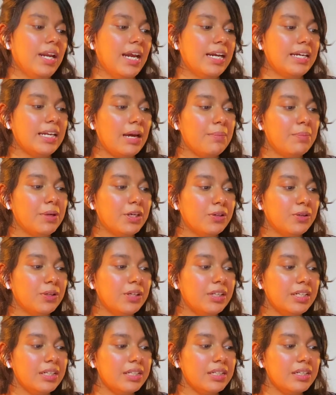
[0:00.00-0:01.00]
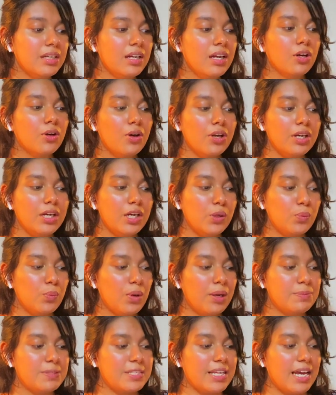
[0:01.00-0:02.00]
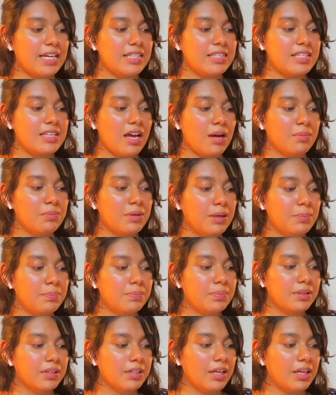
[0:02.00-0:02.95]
I type in Korean, Korean websites come up.